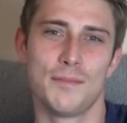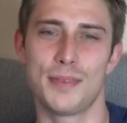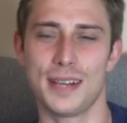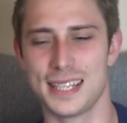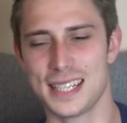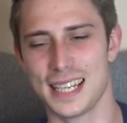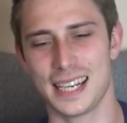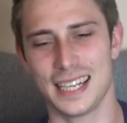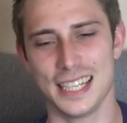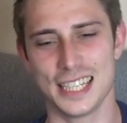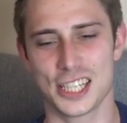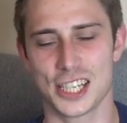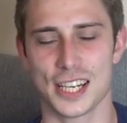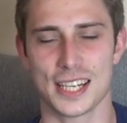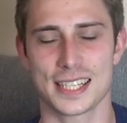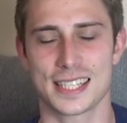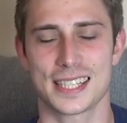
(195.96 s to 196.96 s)
basically
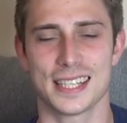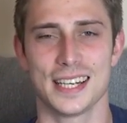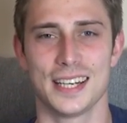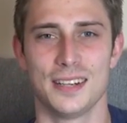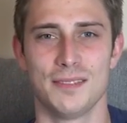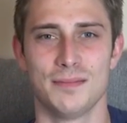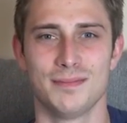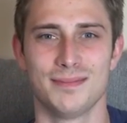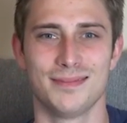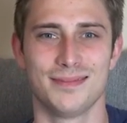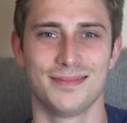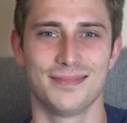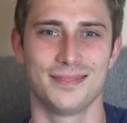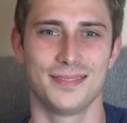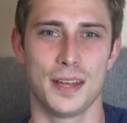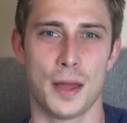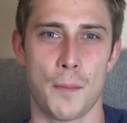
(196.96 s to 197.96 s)
just
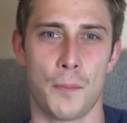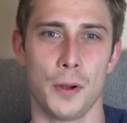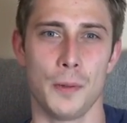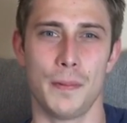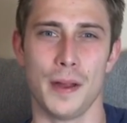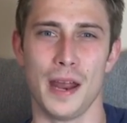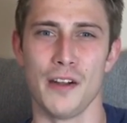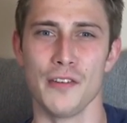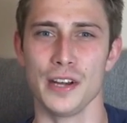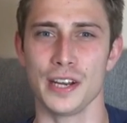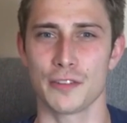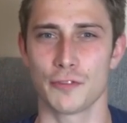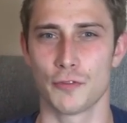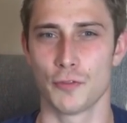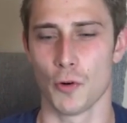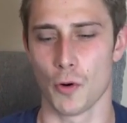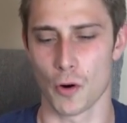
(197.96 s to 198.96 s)
preparing
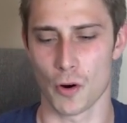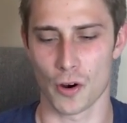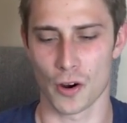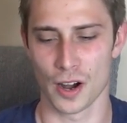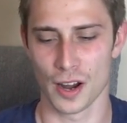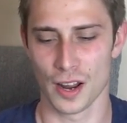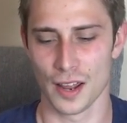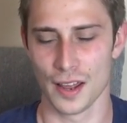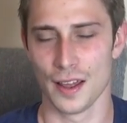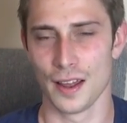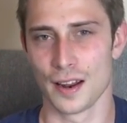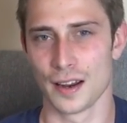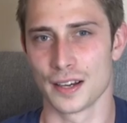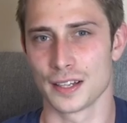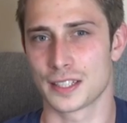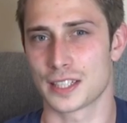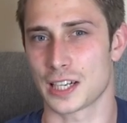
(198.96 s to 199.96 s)
for
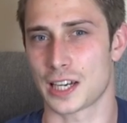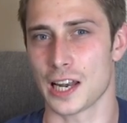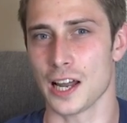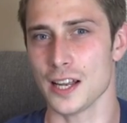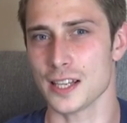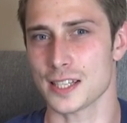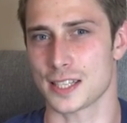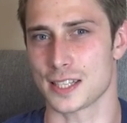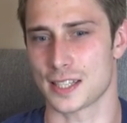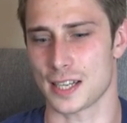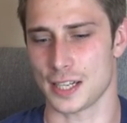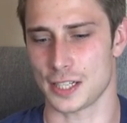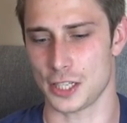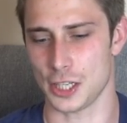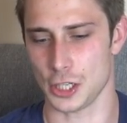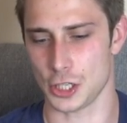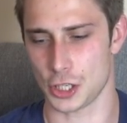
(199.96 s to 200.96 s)
the classes I
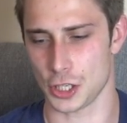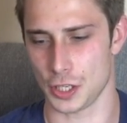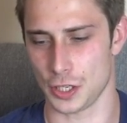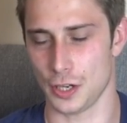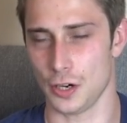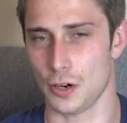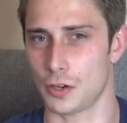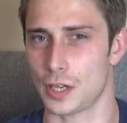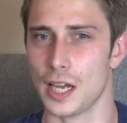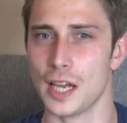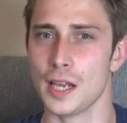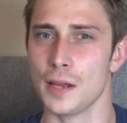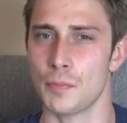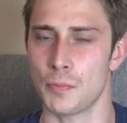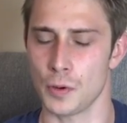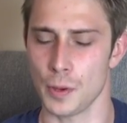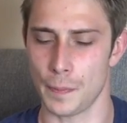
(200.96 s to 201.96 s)
teach in,
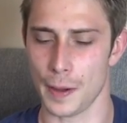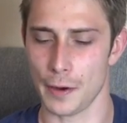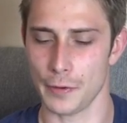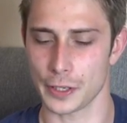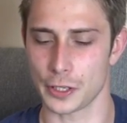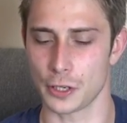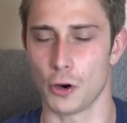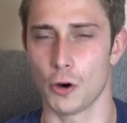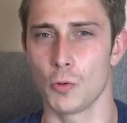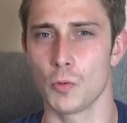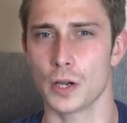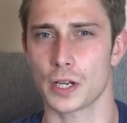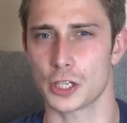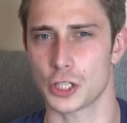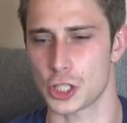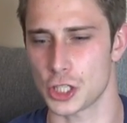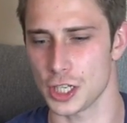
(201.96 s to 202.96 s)
okay? Preparing the
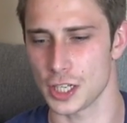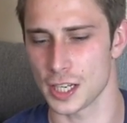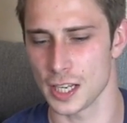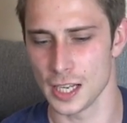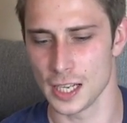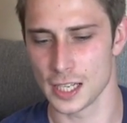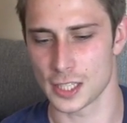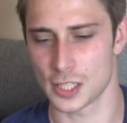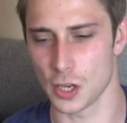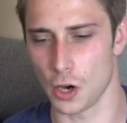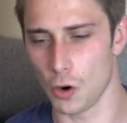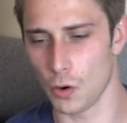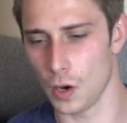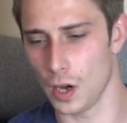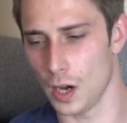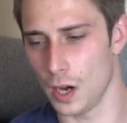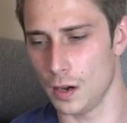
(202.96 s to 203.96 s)
homework and shit.
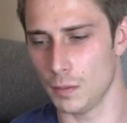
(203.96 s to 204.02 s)
So